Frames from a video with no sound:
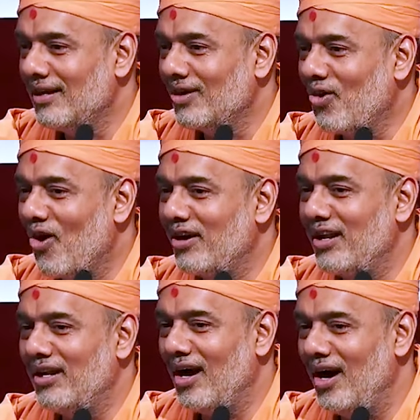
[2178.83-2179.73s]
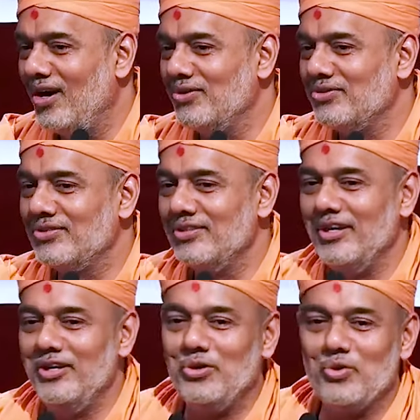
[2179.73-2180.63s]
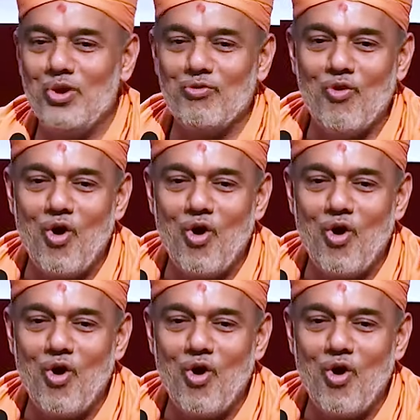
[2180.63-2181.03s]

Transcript: a concrete house into a